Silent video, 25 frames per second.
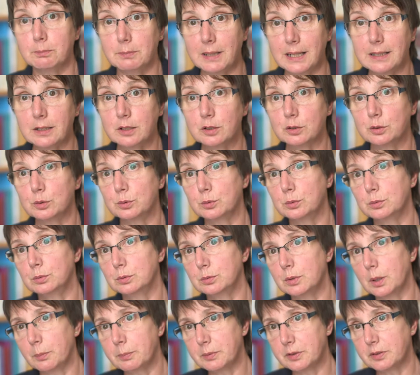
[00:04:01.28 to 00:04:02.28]

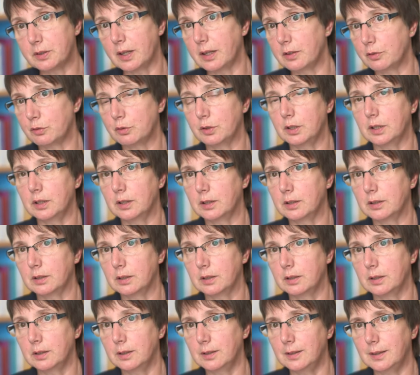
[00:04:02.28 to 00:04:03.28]
medical obstetric
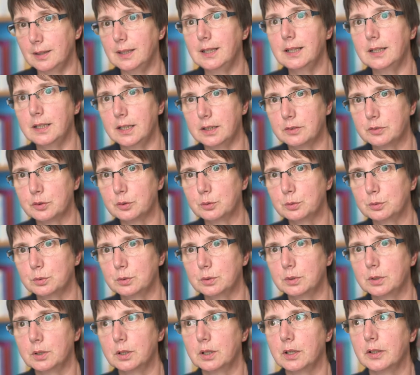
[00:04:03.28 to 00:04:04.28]
neonatal
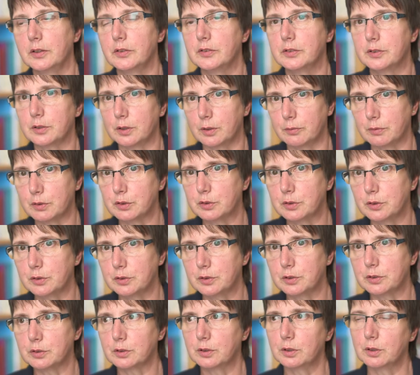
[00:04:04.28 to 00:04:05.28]

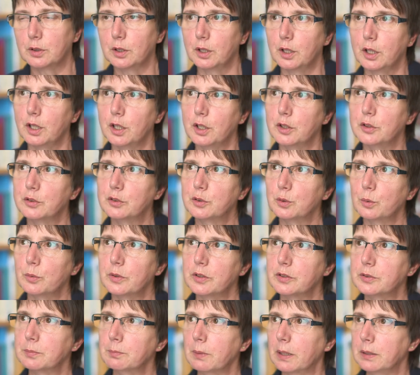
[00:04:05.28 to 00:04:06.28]
services. So
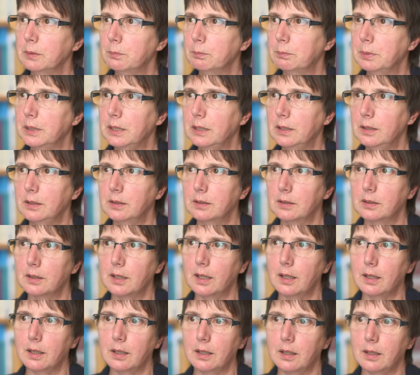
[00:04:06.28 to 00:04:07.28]
this might be
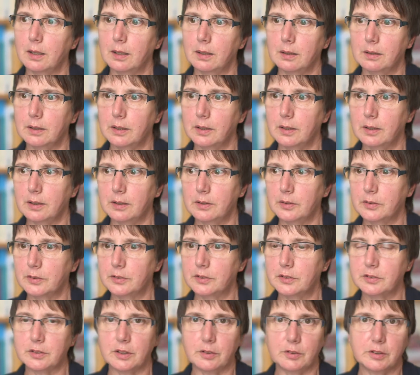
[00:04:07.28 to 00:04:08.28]

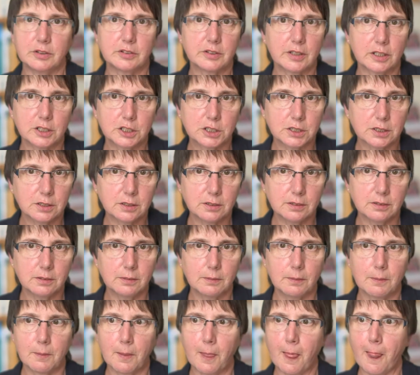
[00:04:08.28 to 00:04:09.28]
caesarean section,
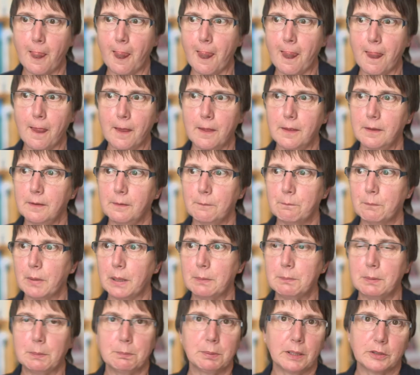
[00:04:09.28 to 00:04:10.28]
it
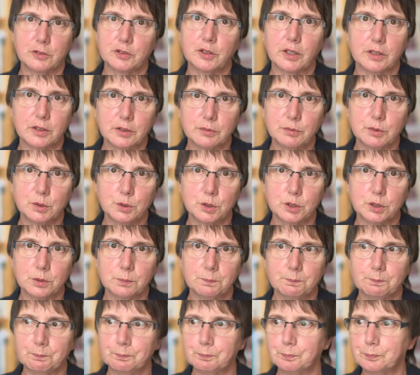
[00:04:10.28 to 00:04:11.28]
might be blood transfusion,